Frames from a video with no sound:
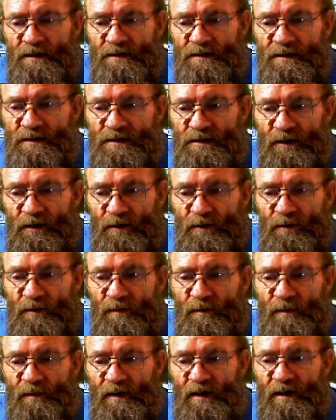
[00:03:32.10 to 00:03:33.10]
So
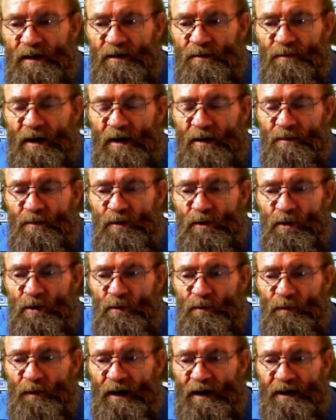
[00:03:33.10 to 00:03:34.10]
in my
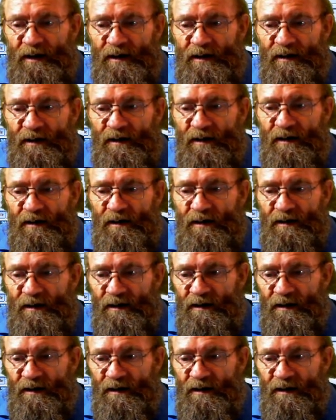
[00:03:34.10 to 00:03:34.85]
move I can